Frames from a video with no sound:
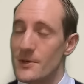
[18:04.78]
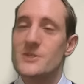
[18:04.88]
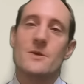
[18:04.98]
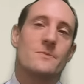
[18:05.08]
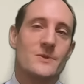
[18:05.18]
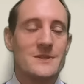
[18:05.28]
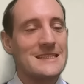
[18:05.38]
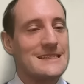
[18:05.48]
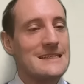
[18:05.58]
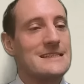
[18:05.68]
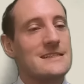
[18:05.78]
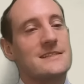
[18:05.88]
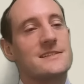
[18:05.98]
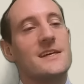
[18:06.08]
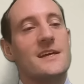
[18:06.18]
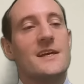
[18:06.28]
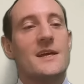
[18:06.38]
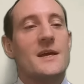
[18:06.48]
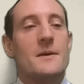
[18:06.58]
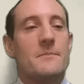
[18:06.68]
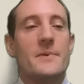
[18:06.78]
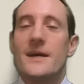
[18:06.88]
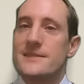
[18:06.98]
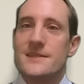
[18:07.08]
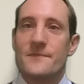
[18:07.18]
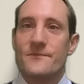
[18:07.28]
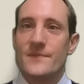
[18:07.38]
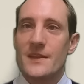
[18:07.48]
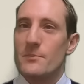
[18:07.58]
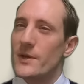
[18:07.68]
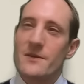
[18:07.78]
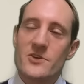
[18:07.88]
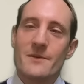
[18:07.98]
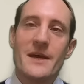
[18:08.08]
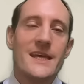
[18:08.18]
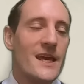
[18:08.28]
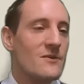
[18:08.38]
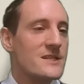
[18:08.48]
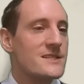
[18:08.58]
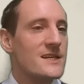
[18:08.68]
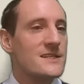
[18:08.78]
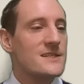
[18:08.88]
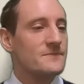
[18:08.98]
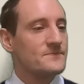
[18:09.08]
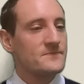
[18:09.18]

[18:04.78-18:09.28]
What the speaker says: possible decisions. But the point I'm trying to make here is that,